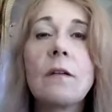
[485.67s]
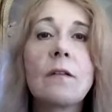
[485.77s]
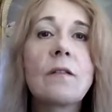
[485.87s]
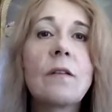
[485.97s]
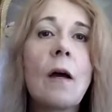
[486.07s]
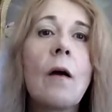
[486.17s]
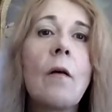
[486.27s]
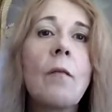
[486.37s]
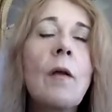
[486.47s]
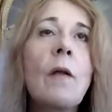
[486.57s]
There's
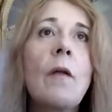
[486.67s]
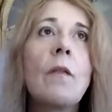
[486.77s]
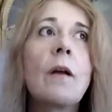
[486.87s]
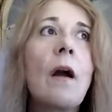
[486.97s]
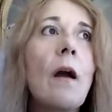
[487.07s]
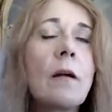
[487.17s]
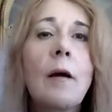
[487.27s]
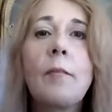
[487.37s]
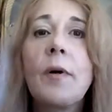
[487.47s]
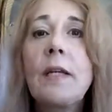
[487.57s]
the car
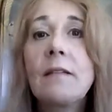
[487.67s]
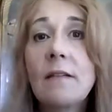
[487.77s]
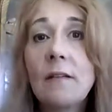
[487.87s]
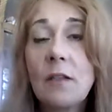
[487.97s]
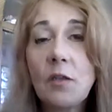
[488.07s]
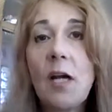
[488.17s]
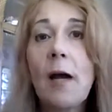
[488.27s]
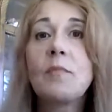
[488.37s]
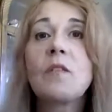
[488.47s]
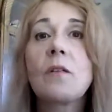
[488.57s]
companies, and the
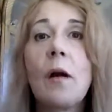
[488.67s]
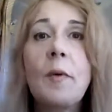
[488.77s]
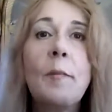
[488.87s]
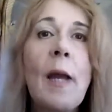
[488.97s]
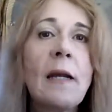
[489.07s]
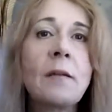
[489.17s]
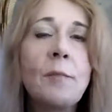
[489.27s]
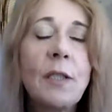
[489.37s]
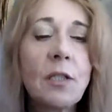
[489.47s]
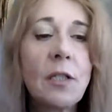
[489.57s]
jobs are coming back to
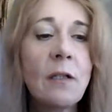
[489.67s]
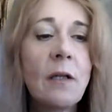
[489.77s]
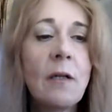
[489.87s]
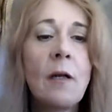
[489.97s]
Michigan.